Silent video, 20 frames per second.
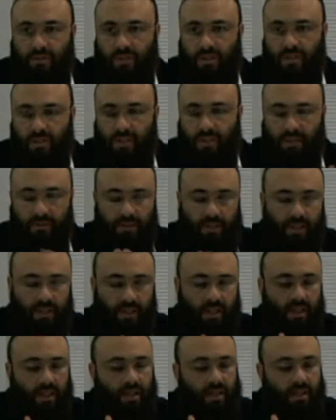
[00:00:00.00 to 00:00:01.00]
etc.,
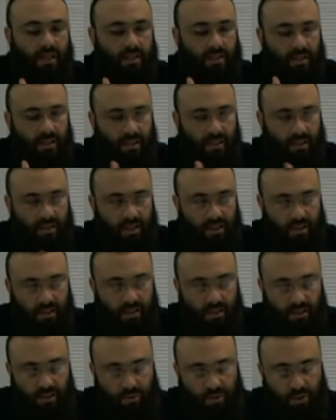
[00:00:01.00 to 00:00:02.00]

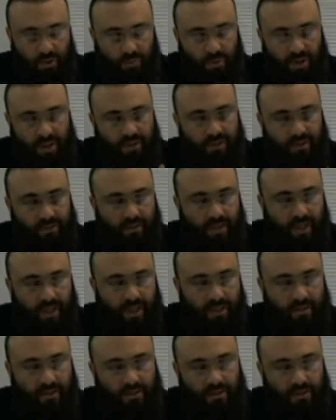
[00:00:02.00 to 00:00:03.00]
they were part of
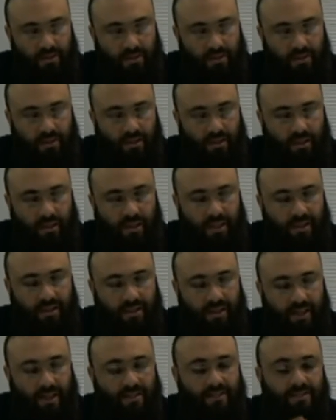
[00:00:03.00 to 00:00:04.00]
that
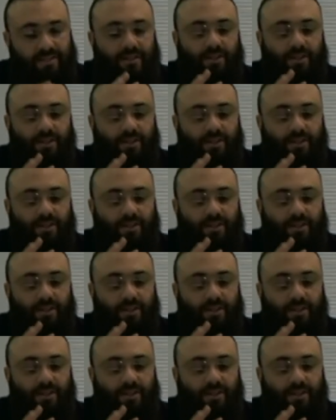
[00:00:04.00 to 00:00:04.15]
context.